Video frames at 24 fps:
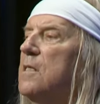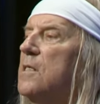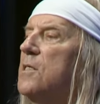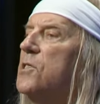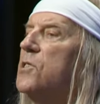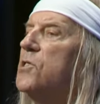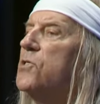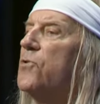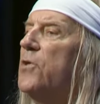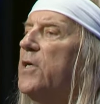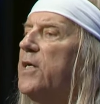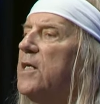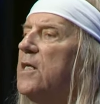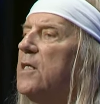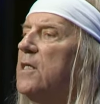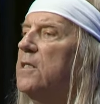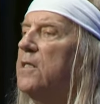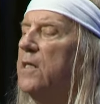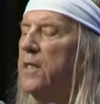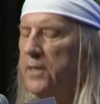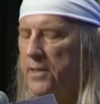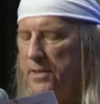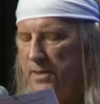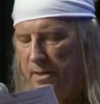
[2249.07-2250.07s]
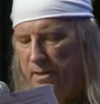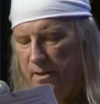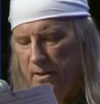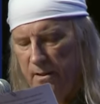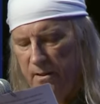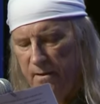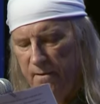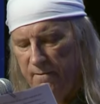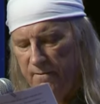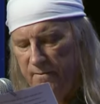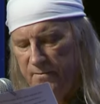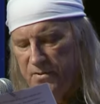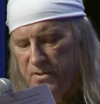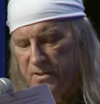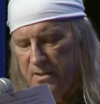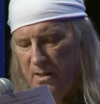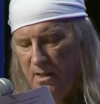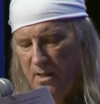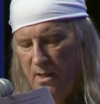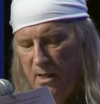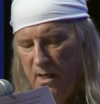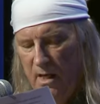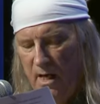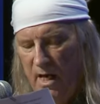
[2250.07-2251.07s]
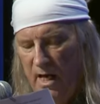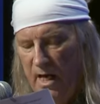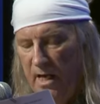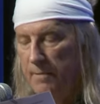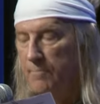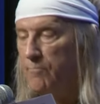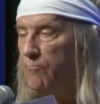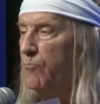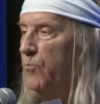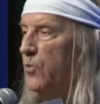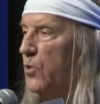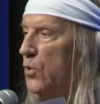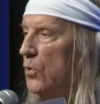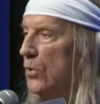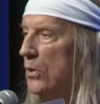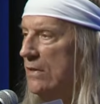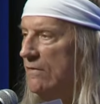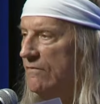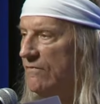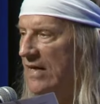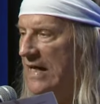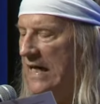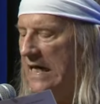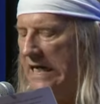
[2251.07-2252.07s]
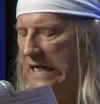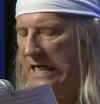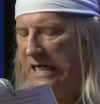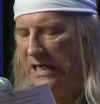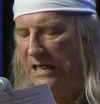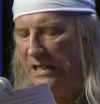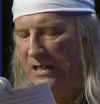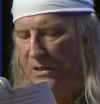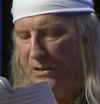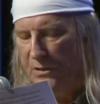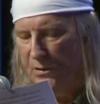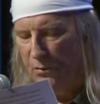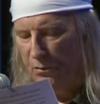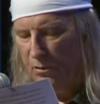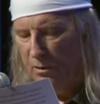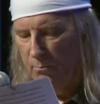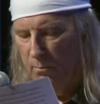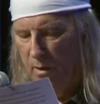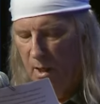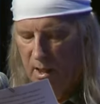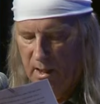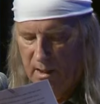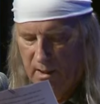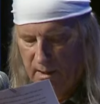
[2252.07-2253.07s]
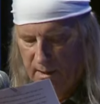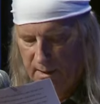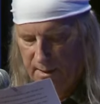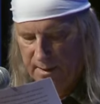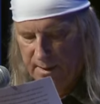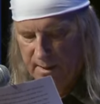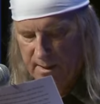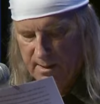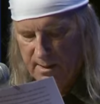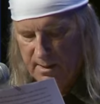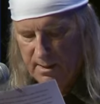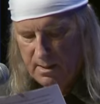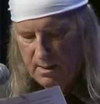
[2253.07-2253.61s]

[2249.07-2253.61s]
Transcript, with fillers: strengthen the nerves, and purify your blood.